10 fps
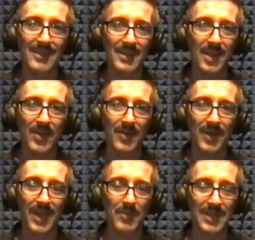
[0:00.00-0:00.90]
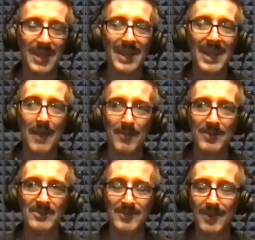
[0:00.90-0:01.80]
you know. And when that
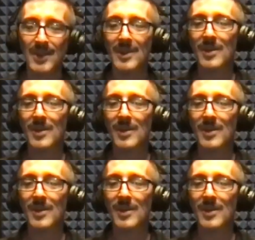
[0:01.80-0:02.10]
happens